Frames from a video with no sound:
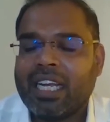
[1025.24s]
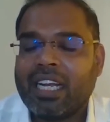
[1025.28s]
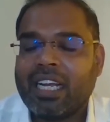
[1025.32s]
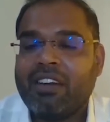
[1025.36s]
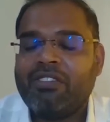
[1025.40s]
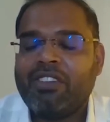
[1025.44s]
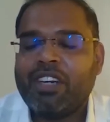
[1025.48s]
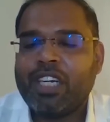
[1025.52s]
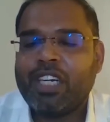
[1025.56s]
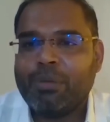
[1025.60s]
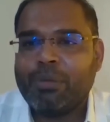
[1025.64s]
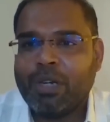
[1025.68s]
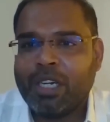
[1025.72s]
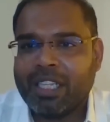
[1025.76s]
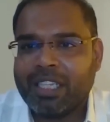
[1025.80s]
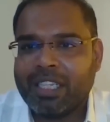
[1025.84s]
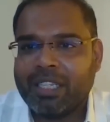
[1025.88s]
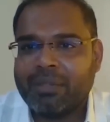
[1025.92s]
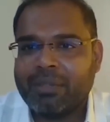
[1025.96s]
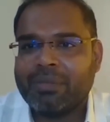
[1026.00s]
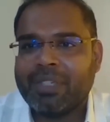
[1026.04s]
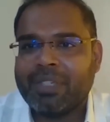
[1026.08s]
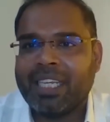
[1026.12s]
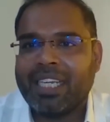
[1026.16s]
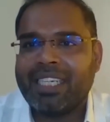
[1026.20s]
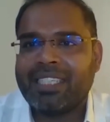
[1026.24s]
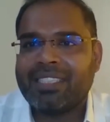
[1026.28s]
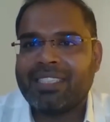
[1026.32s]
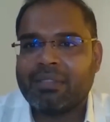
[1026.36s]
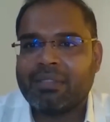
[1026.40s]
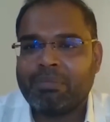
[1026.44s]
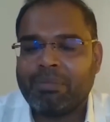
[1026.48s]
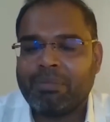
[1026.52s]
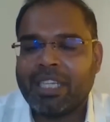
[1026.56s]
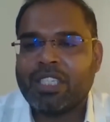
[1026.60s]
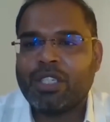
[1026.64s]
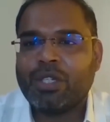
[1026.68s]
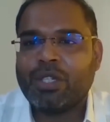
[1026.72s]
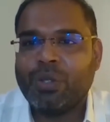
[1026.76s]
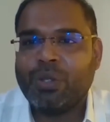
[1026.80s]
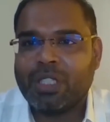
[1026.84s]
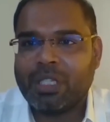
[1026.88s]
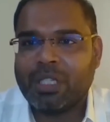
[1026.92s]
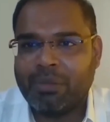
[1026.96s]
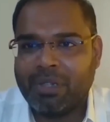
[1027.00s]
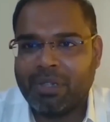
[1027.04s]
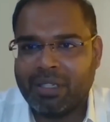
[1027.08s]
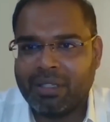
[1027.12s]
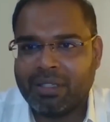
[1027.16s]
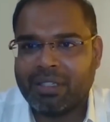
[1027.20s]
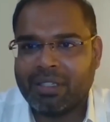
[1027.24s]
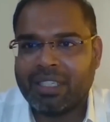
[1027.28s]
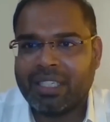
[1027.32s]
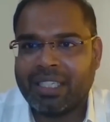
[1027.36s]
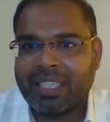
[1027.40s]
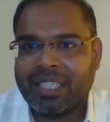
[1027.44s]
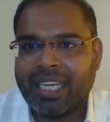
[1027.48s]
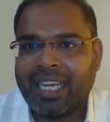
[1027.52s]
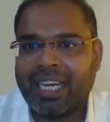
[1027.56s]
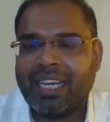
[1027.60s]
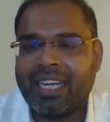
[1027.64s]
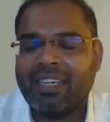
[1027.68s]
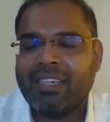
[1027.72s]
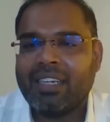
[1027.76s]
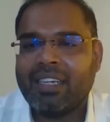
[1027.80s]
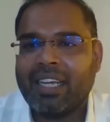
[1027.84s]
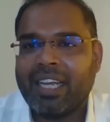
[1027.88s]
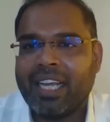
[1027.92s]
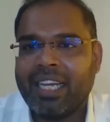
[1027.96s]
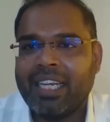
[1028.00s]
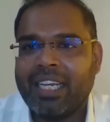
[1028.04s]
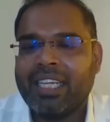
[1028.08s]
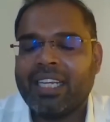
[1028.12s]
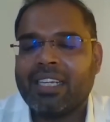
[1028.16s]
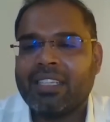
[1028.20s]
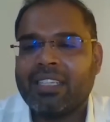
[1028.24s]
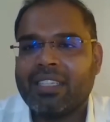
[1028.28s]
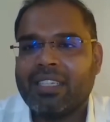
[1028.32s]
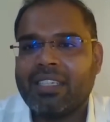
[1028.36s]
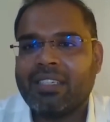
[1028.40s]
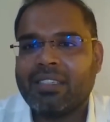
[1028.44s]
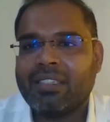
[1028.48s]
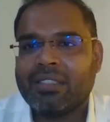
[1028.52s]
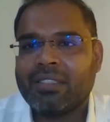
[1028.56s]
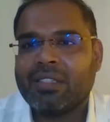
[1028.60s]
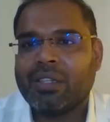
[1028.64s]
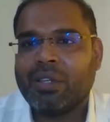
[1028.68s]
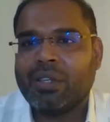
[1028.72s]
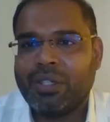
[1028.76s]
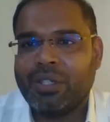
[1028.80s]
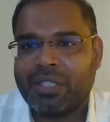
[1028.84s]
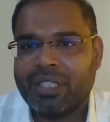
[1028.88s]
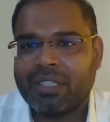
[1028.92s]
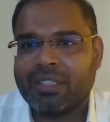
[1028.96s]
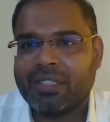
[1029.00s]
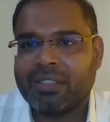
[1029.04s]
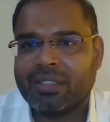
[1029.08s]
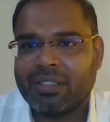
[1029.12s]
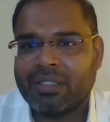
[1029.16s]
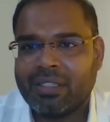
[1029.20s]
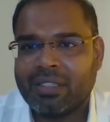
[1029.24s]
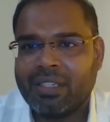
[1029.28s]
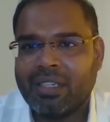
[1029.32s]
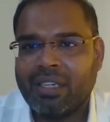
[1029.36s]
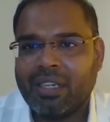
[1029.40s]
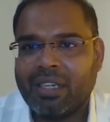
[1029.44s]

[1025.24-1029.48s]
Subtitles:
comfortable to them, it's much usable than any other solution.